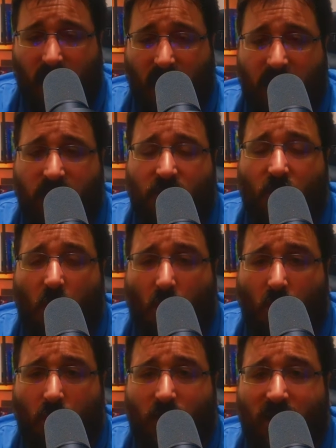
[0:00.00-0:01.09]
if you
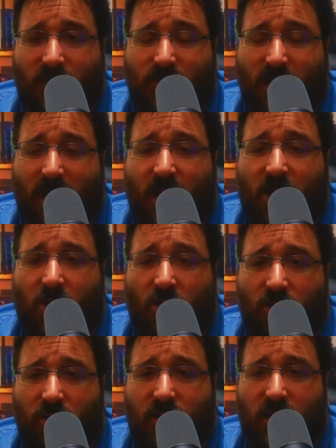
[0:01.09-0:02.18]
only make
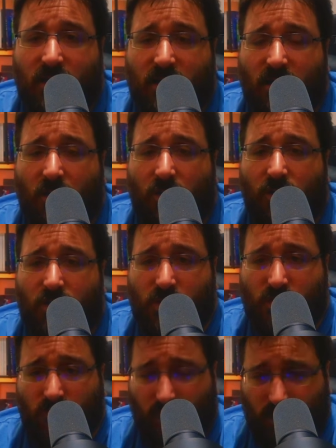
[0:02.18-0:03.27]
content on
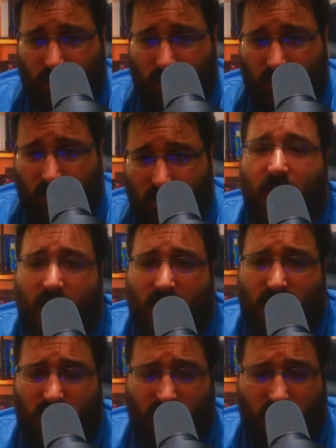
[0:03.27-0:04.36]
Twitch. Yes,
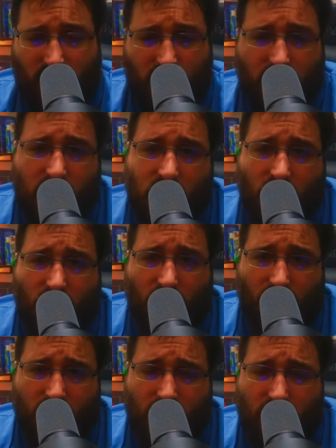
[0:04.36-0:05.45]
they've added
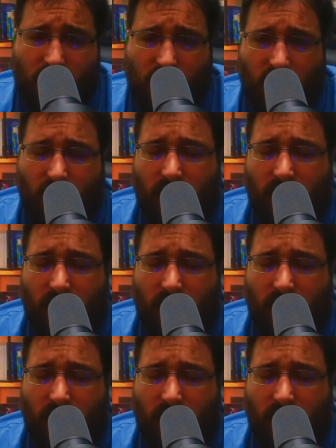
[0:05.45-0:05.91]
stories.